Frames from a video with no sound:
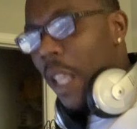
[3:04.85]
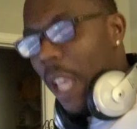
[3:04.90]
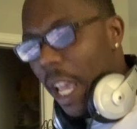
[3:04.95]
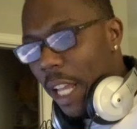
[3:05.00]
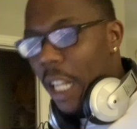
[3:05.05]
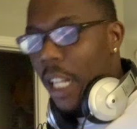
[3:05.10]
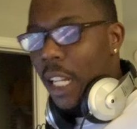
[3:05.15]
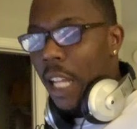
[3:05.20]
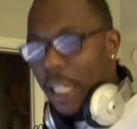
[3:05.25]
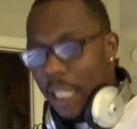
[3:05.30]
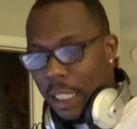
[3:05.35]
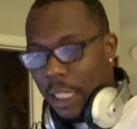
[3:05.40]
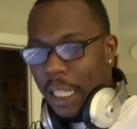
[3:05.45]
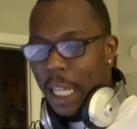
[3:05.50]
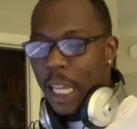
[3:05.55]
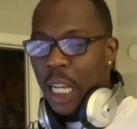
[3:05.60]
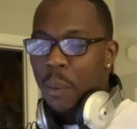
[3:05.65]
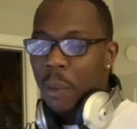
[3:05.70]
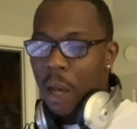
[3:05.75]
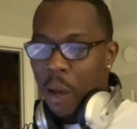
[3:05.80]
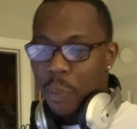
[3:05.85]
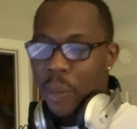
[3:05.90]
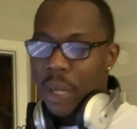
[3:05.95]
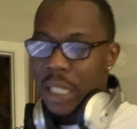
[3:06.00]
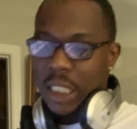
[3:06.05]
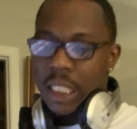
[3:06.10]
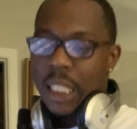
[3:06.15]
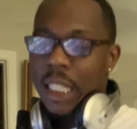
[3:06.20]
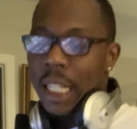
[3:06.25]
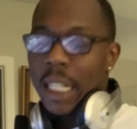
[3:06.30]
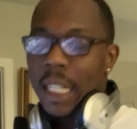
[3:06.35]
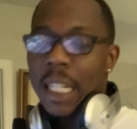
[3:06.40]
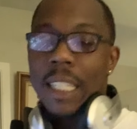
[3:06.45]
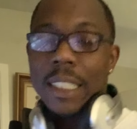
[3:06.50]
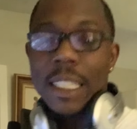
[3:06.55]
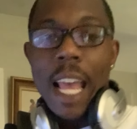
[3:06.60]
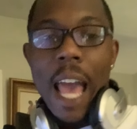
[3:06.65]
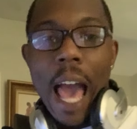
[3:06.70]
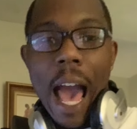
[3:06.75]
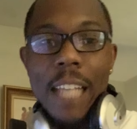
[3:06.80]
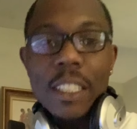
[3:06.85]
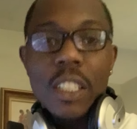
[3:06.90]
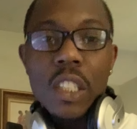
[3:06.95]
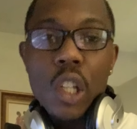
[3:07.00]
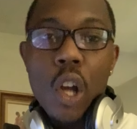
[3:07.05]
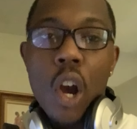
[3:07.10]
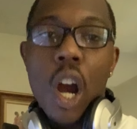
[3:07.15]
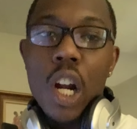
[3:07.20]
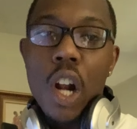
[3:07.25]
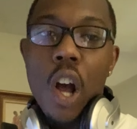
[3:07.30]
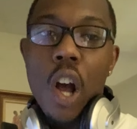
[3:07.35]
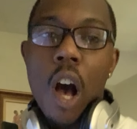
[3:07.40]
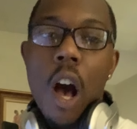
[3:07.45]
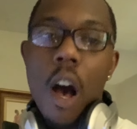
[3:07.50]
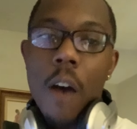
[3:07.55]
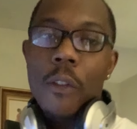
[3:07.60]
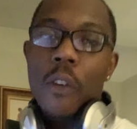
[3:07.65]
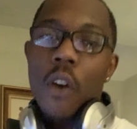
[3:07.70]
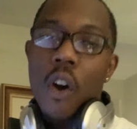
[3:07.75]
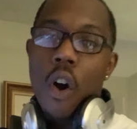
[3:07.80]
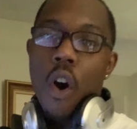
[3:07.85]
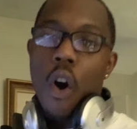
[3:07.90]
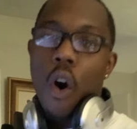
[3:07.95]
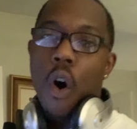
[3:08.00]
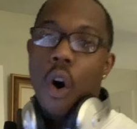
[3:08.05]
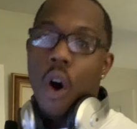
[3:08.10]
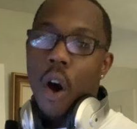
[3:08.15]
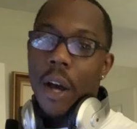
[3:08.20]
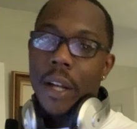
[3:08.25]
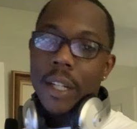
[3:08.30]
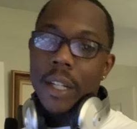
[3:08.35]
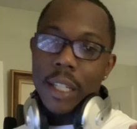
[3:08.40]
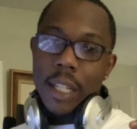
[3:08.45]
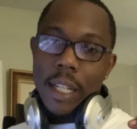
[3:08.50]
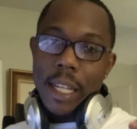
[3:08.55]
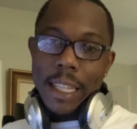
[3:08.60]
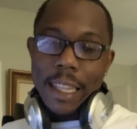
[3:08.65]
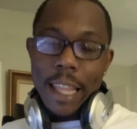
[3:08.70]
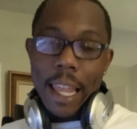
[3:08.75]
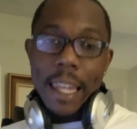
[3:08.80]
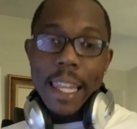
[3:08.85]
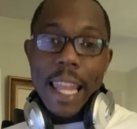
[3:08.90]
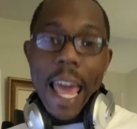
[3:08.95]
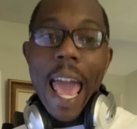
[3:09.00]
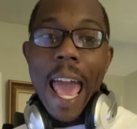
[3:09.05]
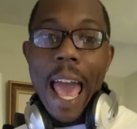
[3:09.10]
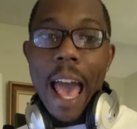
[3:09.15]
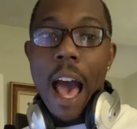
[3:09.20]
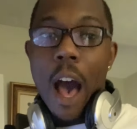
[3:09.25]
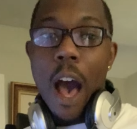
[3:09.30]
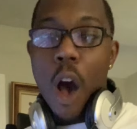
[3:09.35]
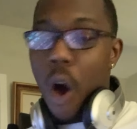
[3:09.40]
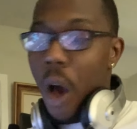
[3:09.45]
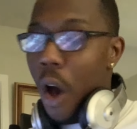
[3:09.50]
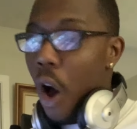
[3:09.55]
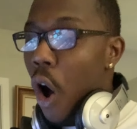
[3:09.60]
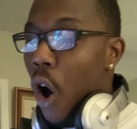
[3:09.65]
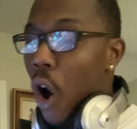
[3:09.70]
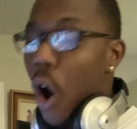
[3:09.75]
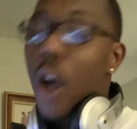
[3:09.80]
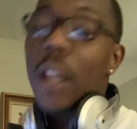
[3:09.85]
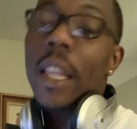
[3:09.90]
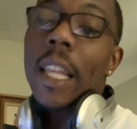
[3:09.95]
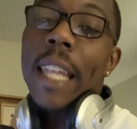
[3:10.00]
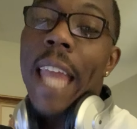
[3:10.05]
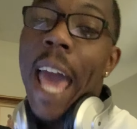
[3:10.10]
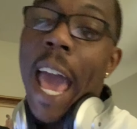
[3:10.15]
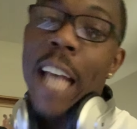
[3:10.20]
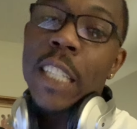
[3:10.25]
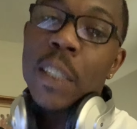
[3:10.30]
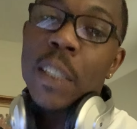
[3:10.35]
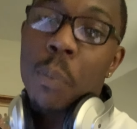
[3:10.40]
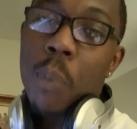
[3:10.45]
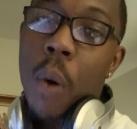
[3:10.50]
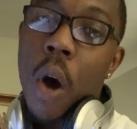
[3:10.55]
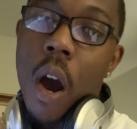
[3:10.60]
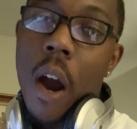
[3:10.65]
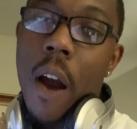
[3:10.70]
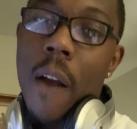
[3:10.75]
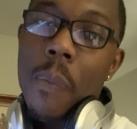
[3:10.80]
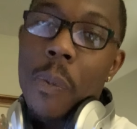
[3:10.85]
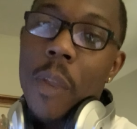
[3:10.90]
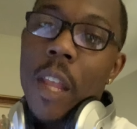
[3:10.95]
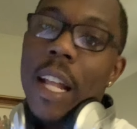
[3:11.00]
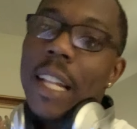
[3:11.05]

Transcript: And another thing about punching in is I start off on the last bar.